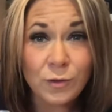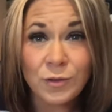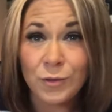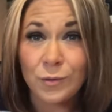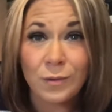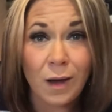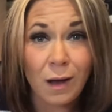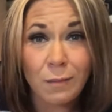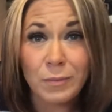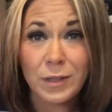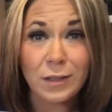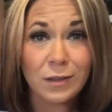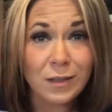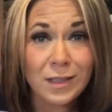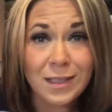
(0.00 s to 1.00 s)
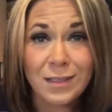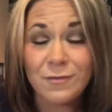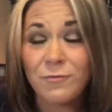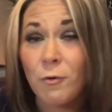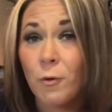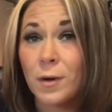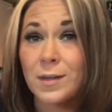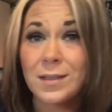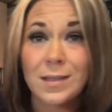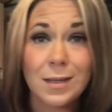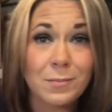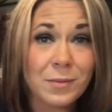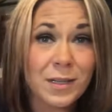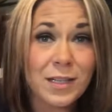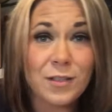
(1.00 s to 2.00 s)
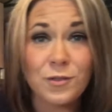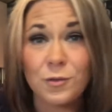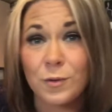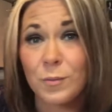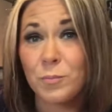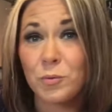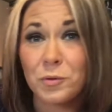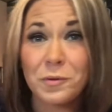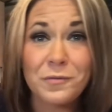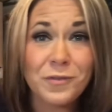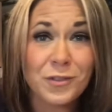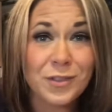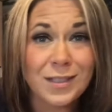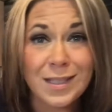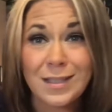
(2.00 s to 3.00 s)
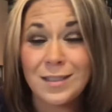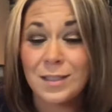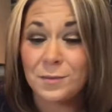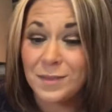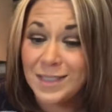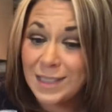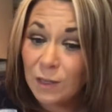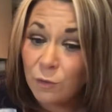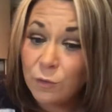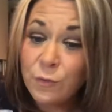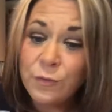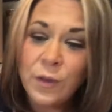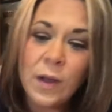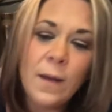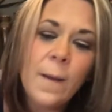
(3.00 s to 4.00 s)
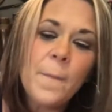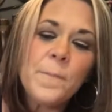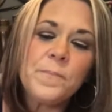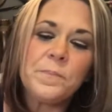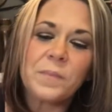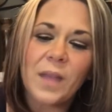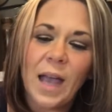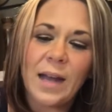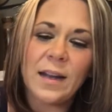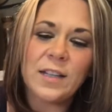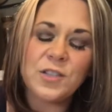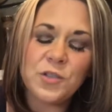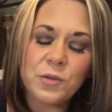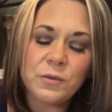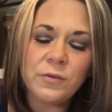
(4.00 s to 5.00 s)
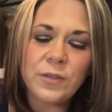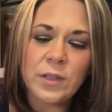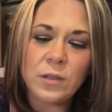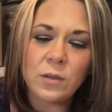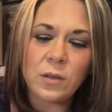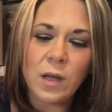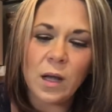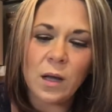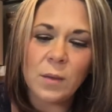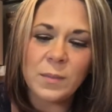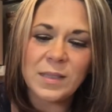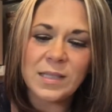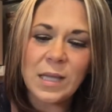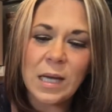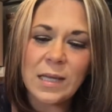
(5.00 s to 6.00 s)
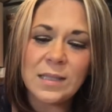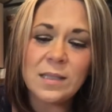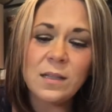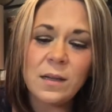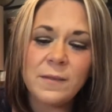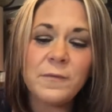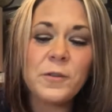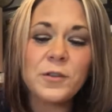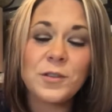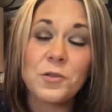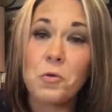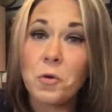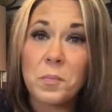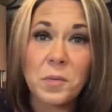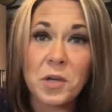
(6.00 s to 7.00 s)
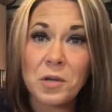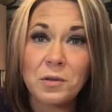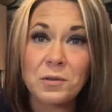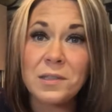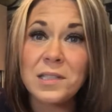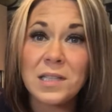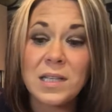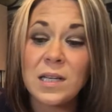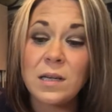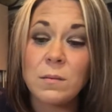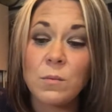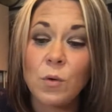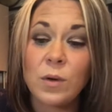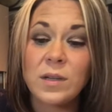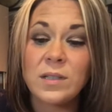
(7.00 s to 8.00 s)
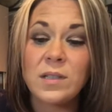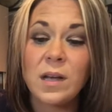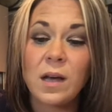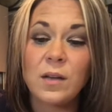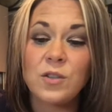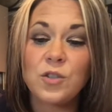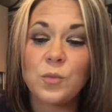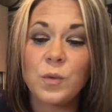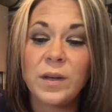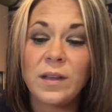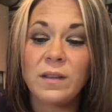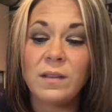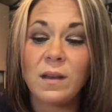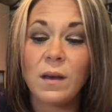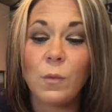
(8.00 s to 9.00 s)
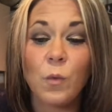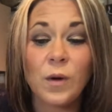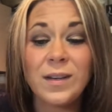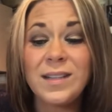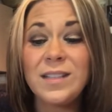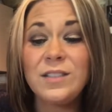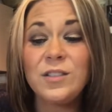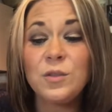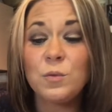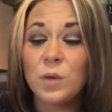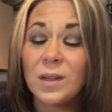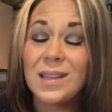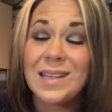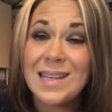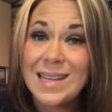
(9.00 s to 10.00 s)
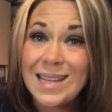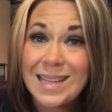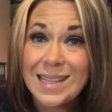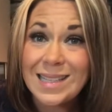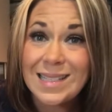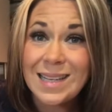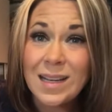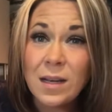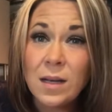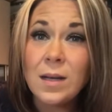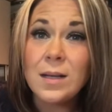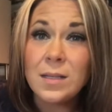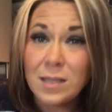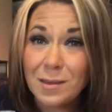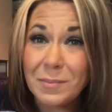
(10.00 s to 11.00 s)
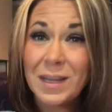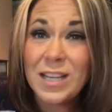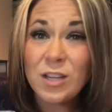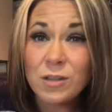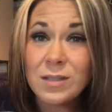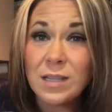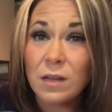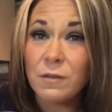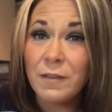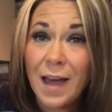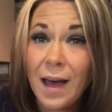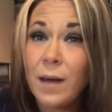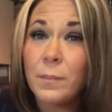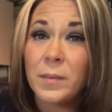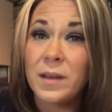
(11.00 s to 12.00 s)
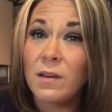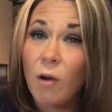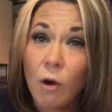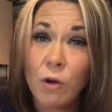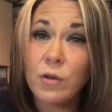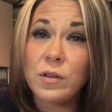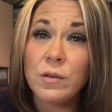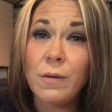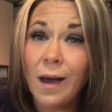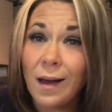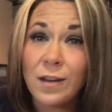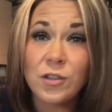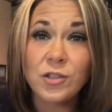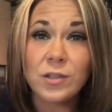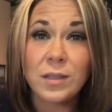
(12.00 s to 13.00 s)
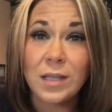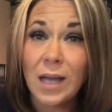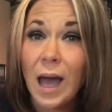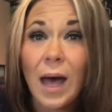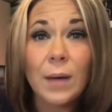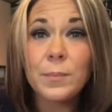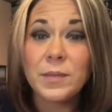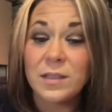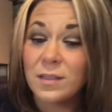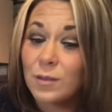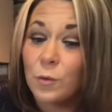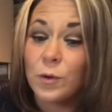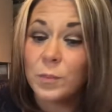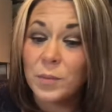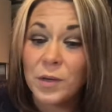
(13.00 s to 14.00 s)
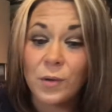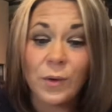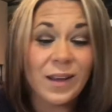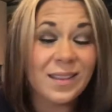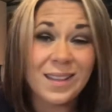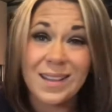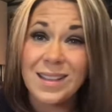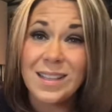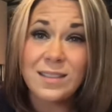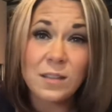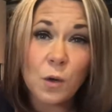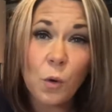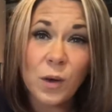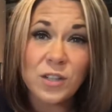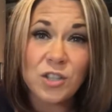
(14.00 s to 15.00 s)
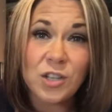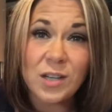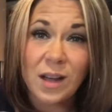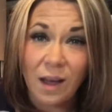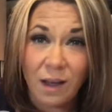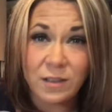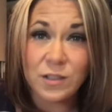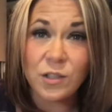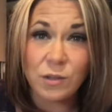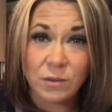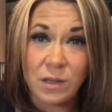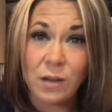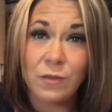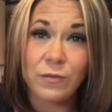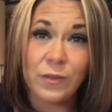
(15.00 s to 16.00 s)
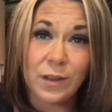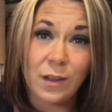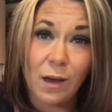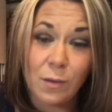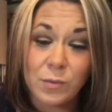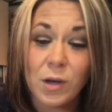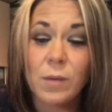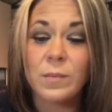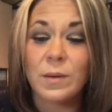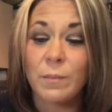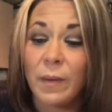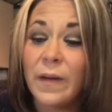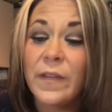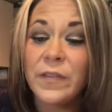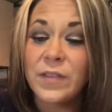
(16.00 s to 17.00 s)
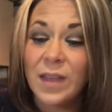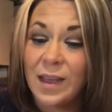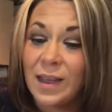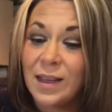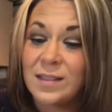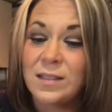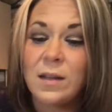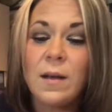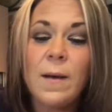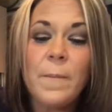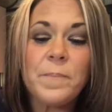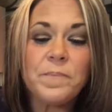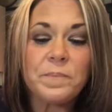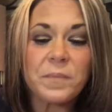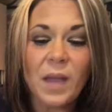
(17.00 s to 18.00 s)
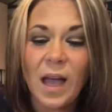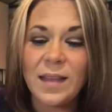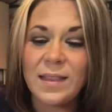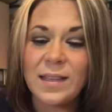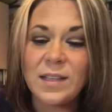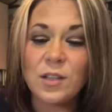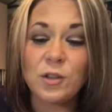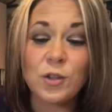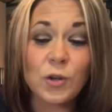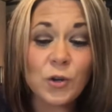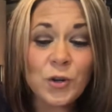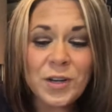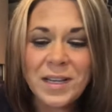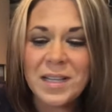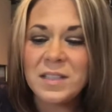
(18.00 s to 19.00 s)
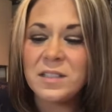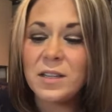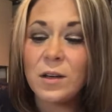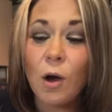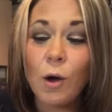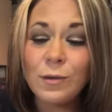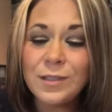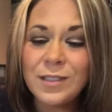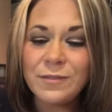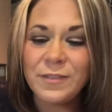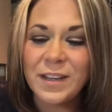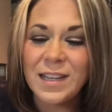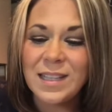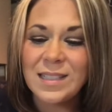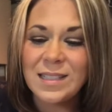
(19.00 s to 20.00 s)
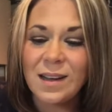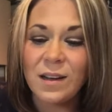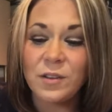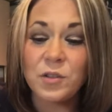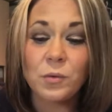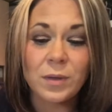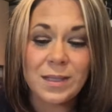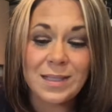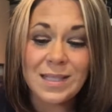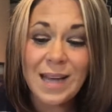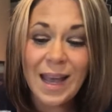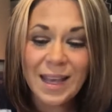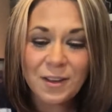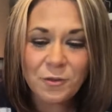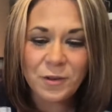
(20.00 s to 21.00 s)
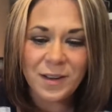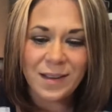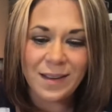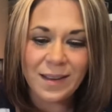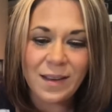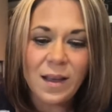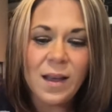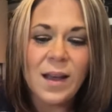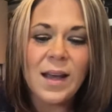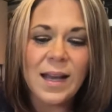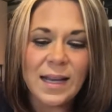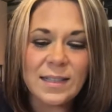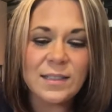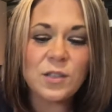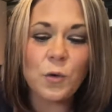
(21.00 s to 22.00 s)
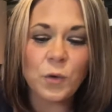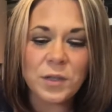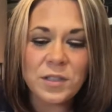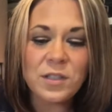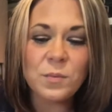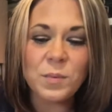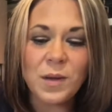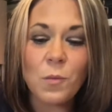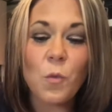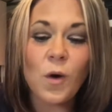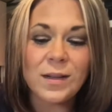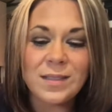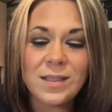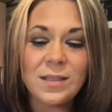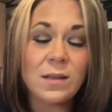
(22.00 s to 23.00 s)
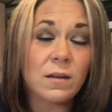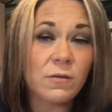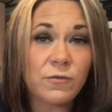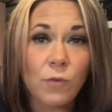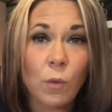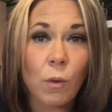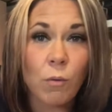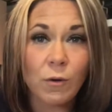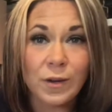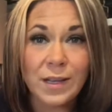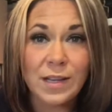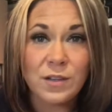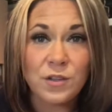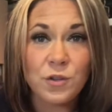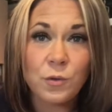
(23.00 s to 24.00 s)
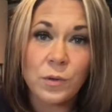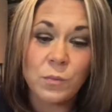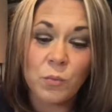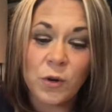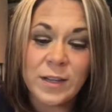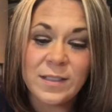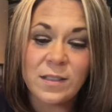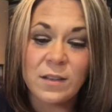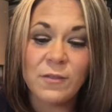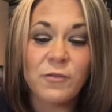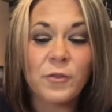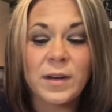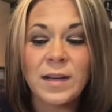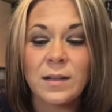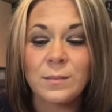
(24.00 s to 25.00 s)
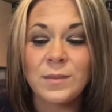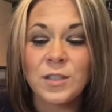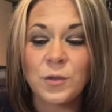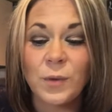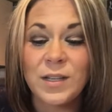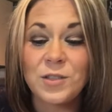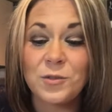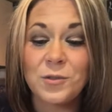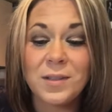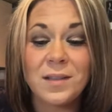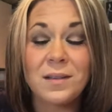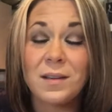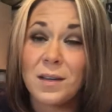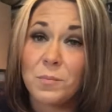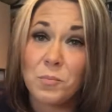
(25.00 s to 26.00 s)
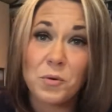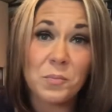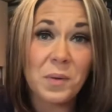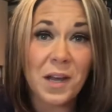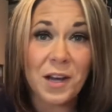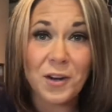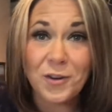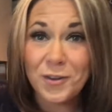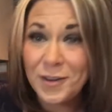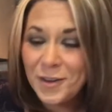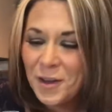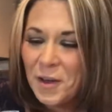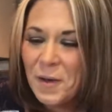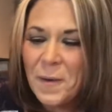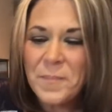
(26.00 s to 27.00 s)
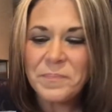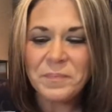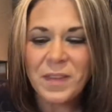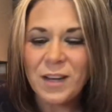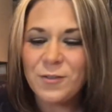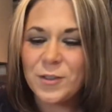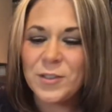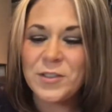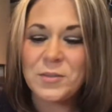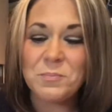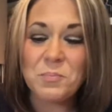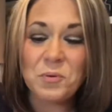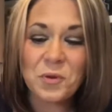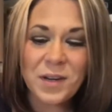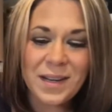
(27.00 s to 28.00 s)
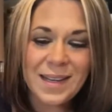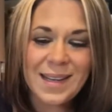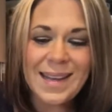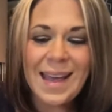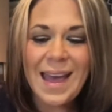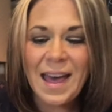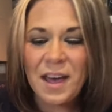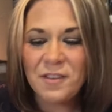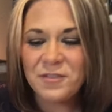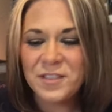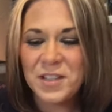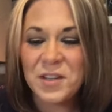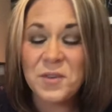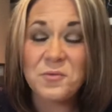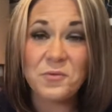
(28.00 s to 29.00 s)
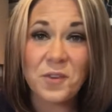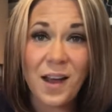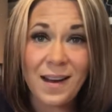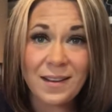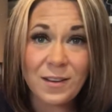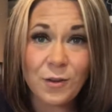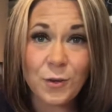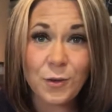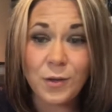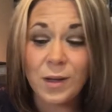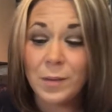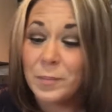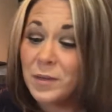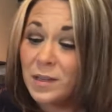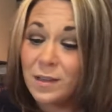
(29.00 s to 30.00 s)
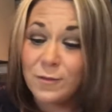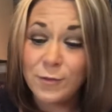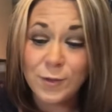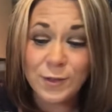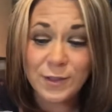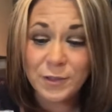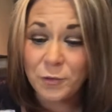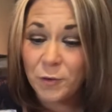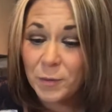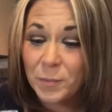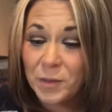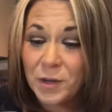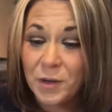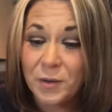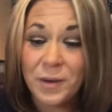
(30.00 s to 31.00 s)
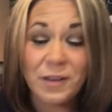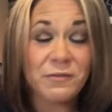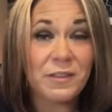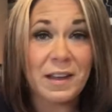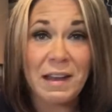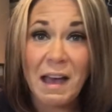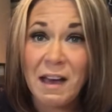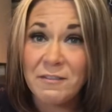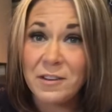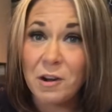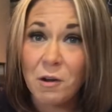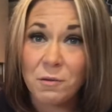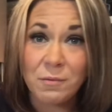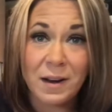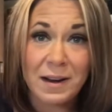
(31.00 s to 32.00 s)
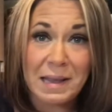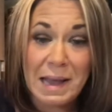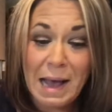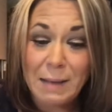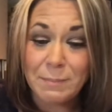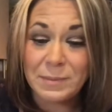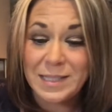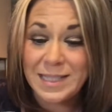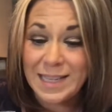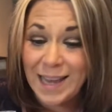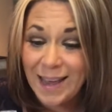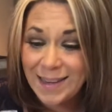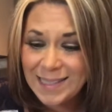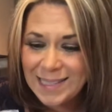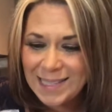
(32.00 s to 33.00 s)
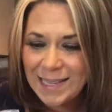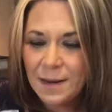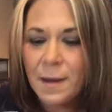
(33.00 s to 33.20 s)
Do not be looking for somebody to approve your sense of self. And I do feel um, it's kind of time for Scorpios to get more in touch with uh, what it is you really need to make yourself happy. Are you actually happy, Scorpio? I think that's a question to ask yourself in the upcoming month. And I think learning to cultivate uh, your integrity is going to be one step forward into embracing freedom. So I do think get prepared for some pretty hefty, radical upheavals, Scorpio, if they haven't already happened yet.